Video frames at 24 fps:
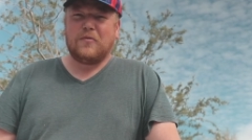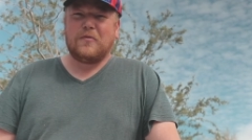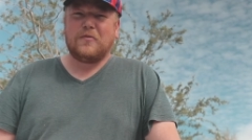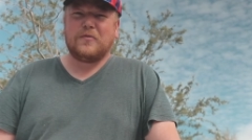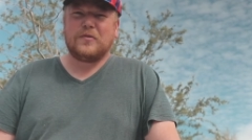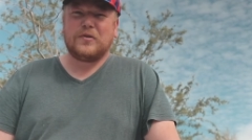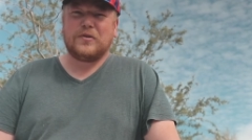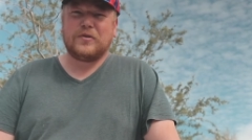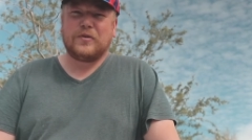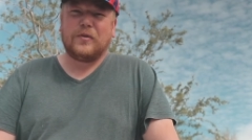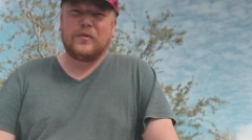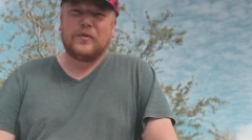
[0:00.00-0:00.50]

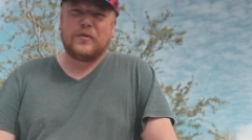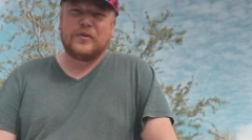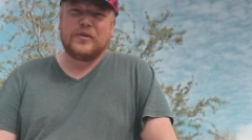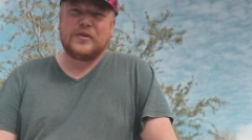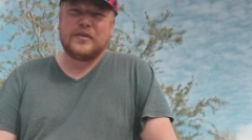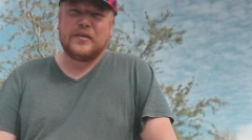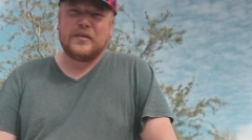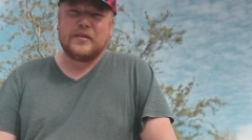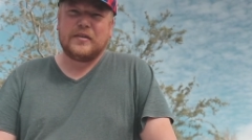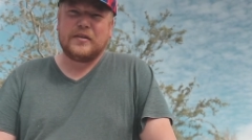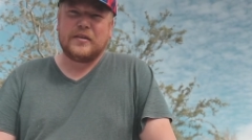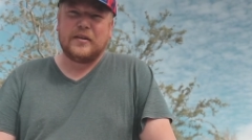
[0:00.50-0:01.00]
own solar
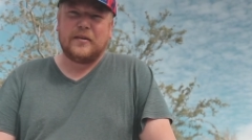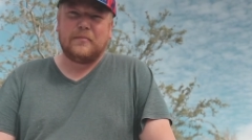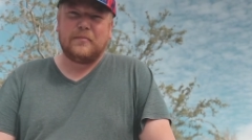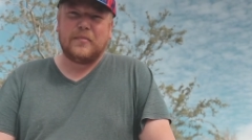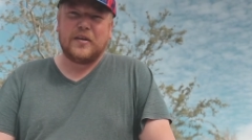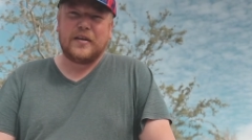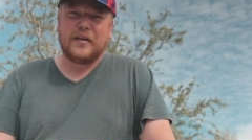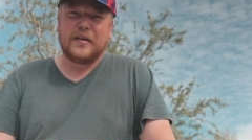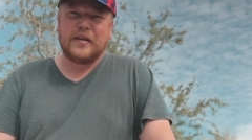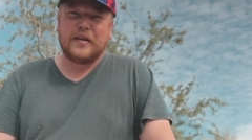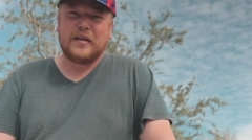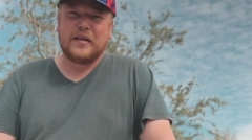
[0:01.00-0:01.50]
system,
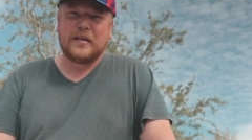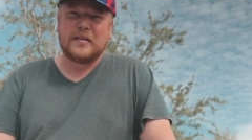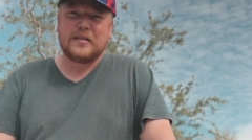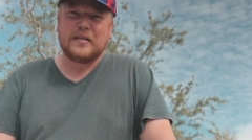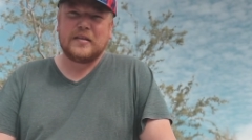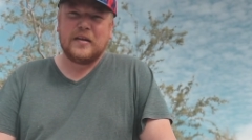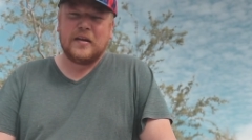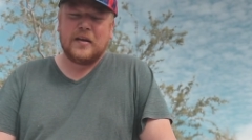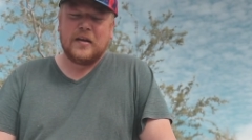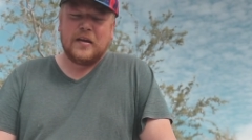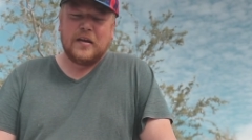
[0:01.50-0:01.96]
because